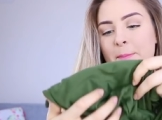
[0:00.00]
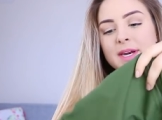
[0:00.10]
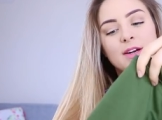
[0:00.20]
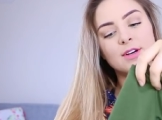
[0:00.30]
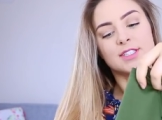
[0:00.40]

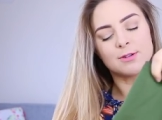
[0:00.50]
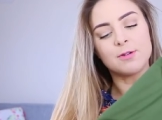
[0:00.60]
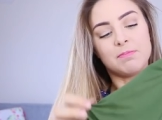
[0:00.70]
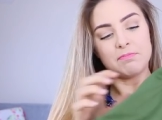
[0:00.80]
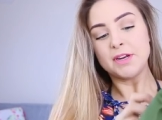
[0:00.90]
but it looked,
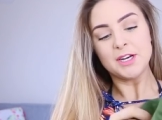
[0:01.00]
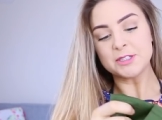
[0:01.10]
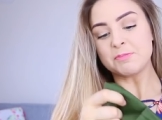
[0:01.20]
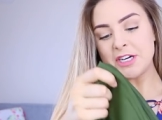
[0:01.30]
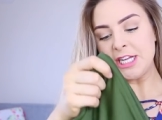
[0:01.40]
it
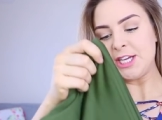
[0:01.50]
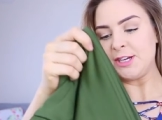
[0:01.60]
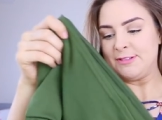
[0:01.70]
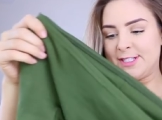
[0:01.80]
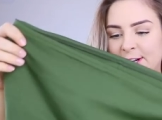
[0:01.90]
looked pretty
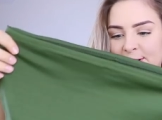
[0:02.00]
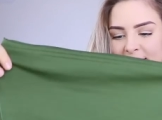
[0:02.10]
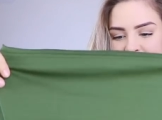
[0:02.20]
cute. So